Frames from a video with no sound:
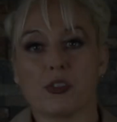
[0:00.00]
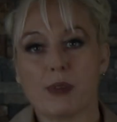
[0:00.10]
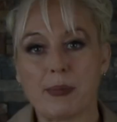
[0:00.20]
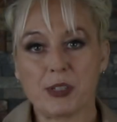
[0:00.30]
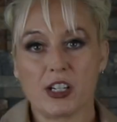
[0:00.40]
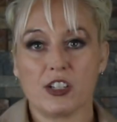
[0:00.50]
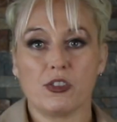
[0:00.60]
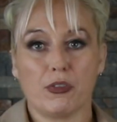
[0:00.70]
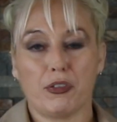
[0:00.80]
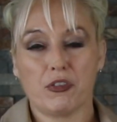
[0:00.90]
the rep's going to
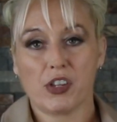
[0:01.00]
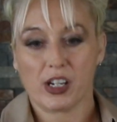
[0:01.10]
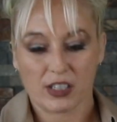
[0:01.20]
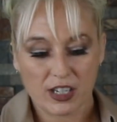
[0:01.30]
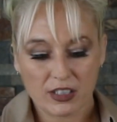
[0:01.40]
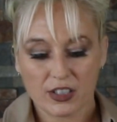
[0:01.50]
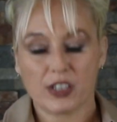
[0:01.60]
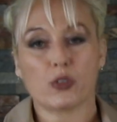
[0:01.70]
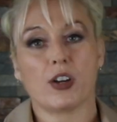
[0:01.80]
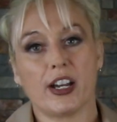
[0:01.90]
do a few things. He's going
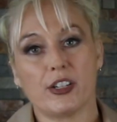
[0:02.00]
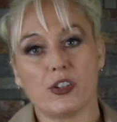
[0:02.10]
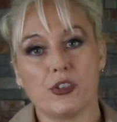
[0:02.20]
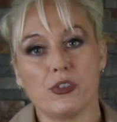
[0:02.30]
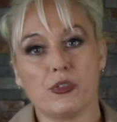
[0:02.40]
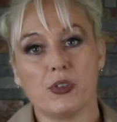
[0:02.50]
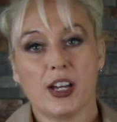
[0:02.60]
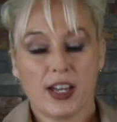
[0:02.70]
to try to